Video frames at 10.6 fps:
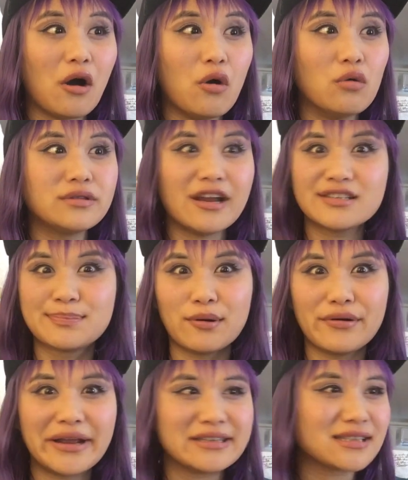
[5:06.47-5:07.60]
Oh, there's
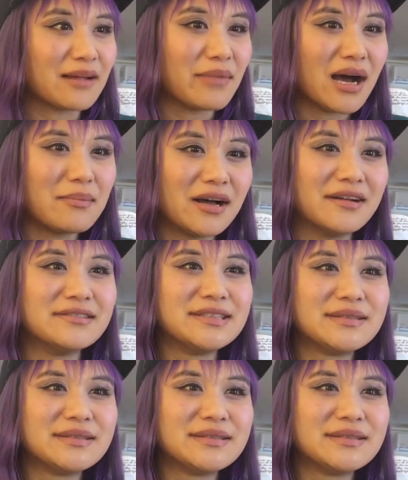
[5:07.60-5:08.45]
pudding. She's like, Mama.